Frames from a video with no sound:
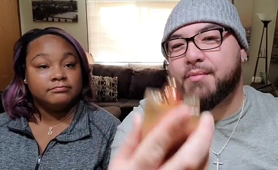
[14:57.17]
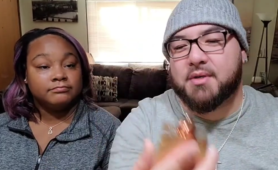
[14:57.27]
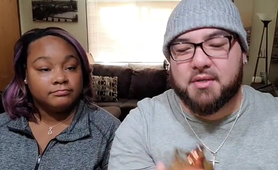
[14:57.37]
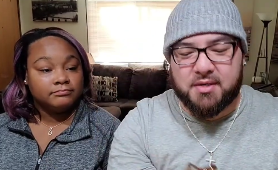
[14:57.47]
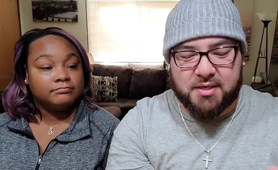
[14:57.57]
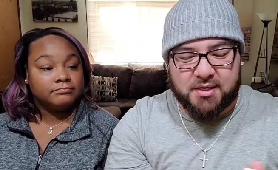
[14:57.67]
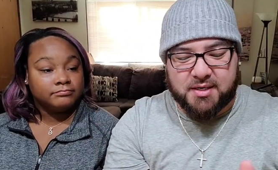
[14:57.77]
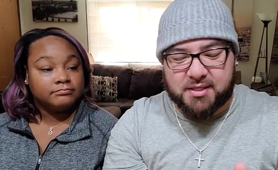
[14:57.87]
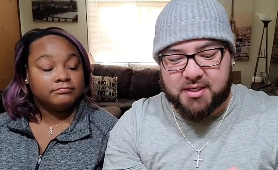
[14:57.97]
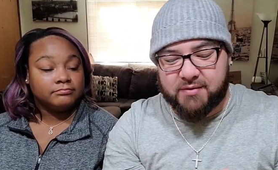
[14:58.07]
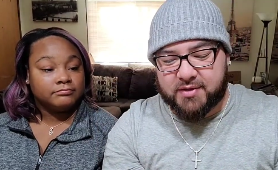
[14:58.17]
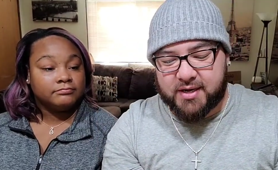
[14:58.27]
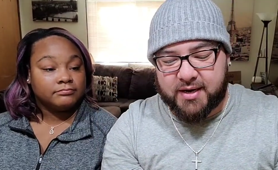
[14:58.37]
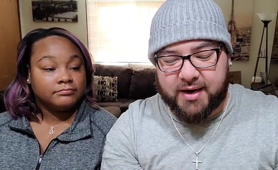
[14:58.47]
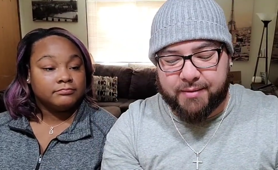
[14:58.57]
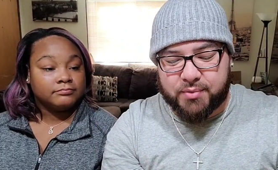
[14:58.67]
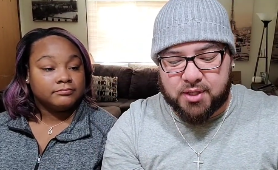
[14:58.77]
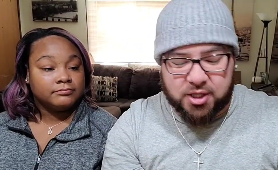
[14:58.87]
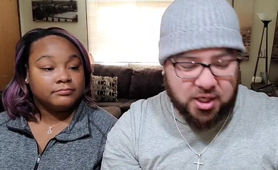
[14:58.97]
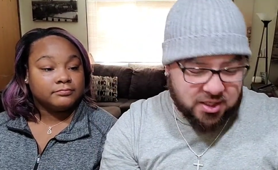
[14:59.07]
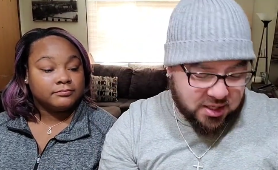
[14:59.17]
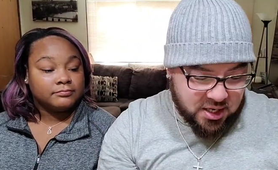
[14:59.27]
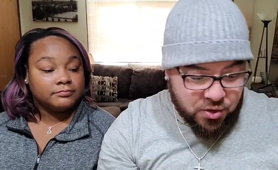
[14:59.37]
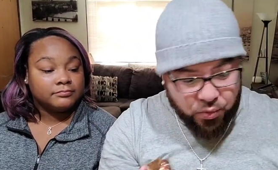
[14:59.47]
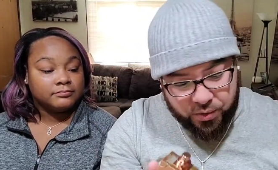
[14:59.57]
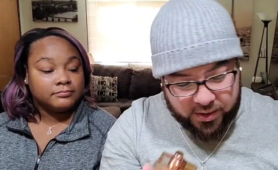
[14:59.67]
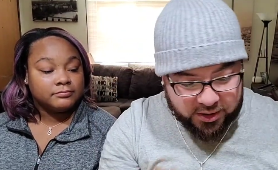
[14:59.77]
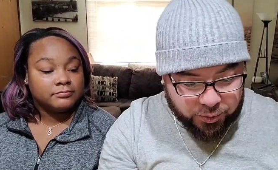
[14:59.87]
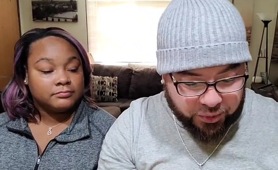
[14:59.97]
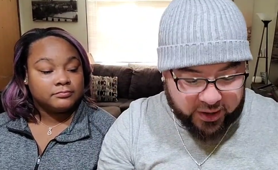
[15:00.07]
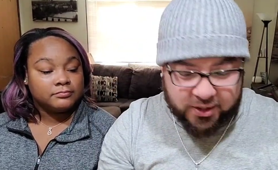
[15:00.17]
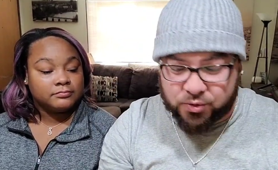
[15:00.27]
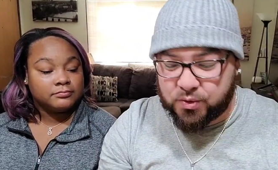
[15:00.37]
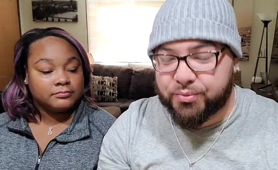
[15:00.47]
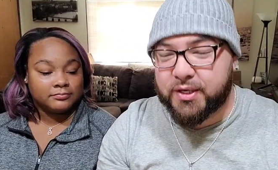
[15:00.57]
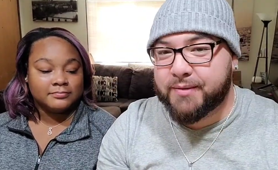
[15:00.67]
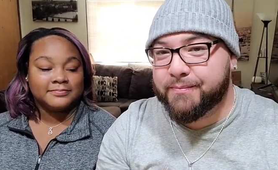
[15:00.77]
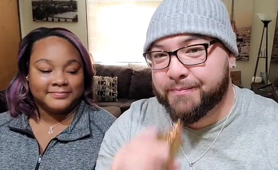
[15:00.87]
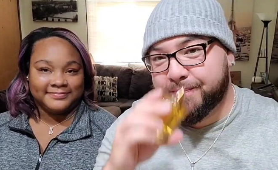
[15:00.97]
Speaker 1: amber. To give it that amber look. We will spray this one, but...